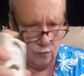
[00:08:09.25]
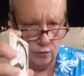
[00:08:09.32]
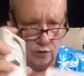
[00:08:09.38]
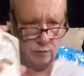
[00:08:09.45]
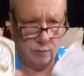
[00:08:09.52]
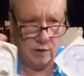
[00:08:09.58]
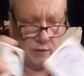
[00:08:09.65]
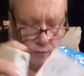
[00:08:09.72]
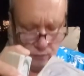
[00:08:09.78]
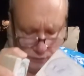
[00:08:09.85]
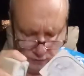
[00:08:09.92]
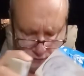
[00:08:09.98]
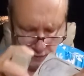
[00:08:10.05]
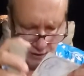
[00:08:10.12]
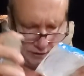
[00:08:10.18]
worry about
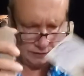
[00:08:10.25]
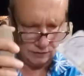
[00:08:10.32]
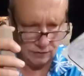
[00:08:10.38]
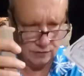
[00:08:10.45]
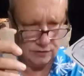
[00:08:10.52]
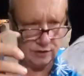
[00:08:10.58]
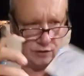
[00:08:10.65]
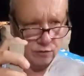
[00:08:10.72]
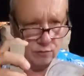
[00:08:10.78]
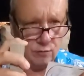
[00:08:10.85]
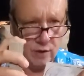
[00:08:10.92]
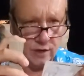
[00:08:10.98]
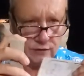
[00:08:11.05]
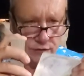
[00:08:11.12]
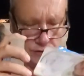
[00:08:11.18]
when things, it's like your
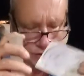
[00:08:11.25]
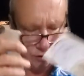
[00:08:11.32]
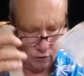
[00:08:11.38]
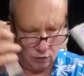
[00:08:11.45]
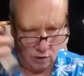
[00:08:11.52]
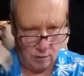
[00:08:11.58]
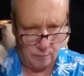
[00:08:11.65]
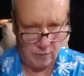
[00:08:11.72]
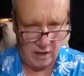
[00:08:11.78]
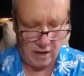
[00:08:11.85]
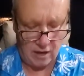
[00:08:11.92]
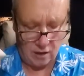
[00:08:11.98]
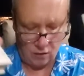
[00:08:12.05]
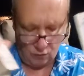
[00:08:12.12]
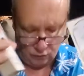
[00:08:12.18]
mind's gonna go
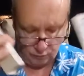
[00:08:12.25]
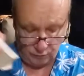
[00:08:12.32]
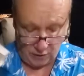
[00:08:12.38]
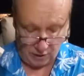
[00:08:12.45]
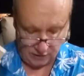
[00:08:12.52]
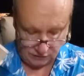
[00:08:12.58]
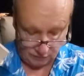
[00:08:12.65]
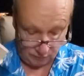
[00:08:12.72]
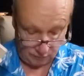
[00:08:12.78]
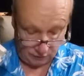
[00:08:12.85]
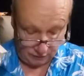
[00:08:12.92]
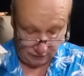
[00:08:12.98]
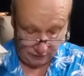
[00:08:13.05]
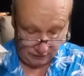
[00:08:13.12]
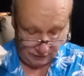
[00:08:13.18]
kapow with
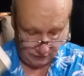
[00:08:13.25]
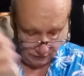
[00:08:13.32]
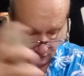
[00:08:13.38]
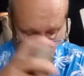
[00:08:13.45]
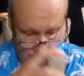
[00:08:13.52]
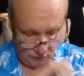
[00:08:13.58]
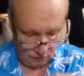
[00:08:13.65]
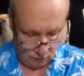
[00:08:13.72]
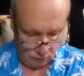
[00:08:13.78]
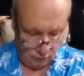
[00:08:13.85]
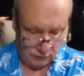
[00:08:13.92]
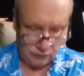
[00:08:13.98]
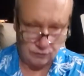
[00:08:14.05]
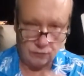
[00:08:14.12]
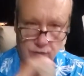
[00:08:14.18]
possibilities.
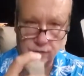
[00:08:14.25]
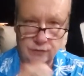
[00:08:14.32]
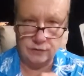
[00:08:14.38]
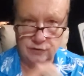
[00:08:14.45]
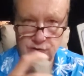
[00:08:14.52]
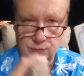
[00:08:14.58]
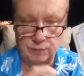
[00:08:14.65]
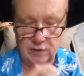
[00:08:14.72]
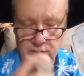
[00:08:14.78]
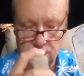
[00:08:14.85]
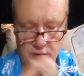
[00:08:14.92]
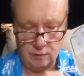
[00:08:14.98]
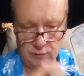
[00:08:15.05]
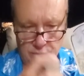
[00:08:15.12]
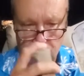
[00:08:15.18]
Once you're over the speed
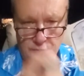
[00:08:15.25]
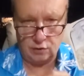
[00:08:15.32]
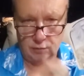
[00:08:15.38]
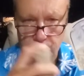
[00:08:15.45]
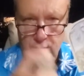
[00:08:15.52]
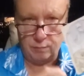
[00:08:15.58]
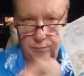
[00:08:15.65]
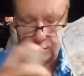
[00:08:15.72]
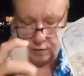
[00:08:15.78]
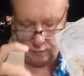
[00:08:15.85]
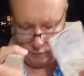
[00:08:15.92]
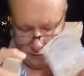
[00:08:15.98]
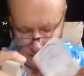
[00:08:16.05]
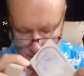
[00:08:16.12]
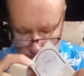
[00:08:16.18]
bump, you're gonna go bump bump,
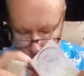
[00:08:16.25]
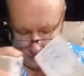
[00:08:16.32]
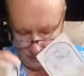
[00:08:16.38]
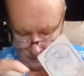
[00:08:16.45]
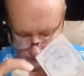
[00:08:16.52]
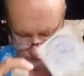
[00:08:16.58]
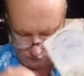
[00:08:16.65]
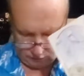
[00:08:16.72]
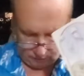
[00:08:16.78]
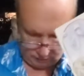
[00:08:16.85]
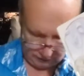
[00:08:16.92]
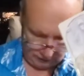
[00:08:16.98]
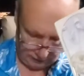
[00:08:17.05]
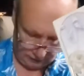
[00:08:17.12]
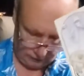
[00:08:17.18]
and you're gonna
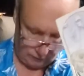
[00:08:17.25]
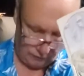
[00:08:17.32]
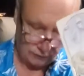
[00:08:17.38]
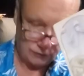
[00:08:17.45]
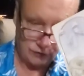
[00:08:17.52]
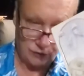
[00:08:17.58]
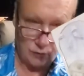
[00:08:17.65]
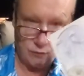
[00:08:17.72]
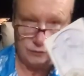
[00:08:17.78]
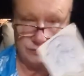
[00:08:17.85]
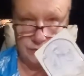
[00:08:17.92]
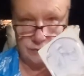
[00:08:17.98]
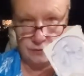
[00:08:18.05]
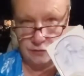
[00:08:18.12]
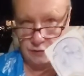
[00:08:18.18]
be into your
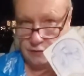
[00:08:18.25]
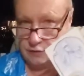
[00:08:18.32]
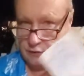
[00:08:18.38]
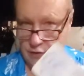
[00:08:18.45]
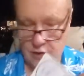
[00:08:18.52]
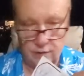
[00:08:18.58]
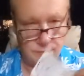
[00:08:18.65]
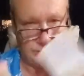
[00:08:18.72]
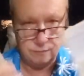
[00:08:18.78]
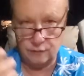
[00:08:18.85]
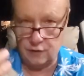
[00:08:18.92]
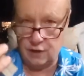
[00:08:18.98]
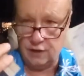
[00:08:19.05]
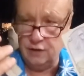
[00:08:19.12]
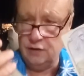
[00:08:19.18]
soul's Six Cup
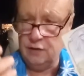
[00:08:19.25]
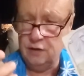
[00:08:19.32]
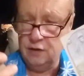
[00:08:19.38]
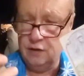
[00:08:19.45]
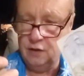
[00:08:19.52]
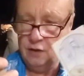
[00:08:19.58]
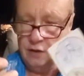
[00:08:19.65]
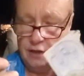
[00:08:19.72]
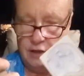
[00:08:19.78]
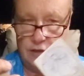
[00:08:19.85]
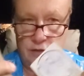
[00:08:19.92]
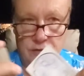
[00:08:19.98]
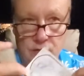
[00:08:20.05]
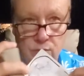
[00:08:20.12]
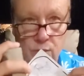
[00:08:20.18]
thing, and
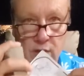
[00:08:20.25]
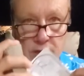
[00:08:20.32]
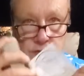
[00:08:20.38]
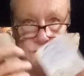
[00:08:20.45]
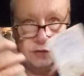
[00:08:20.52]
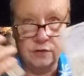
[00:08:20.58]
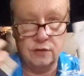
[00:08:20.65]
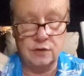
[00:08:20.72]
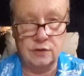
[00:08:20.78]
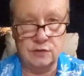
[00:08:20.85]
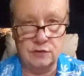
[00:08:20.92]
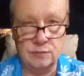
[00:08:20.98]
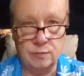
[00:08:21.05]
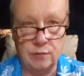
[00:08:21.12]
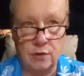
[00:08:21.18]
then your mind's gonna
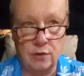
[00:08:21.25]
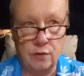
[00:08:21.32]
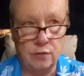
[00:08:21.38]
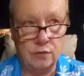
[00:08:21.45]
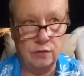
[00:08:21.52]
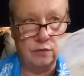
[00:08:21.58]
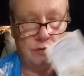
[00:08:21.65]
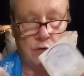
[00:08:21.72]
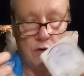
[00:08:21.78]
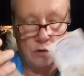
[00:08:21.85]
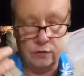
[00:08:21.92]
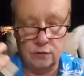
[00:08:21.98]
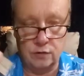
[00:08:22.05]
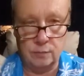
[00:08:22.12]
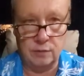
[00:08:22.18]
explode, and your heart,
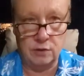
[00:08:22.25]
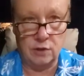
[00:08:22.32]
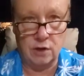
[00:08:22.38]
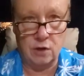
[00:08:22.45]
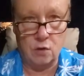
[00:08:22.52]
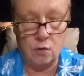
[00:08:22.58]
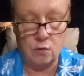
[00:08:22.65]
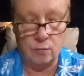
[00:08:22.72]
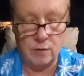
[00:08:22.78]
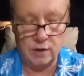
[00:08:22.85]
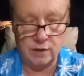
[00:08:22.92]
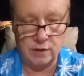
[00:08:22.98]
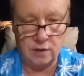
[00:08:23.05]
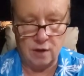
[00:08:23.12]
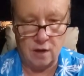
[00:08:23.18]
you're gonna be like, oh
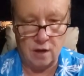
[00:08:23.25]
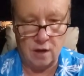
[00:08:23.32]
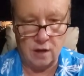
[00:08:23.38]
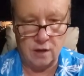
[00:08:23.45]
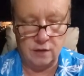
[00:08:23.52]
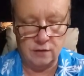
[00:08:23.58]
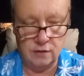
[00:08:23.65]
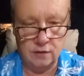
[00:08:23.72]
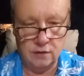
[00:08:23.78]
my god,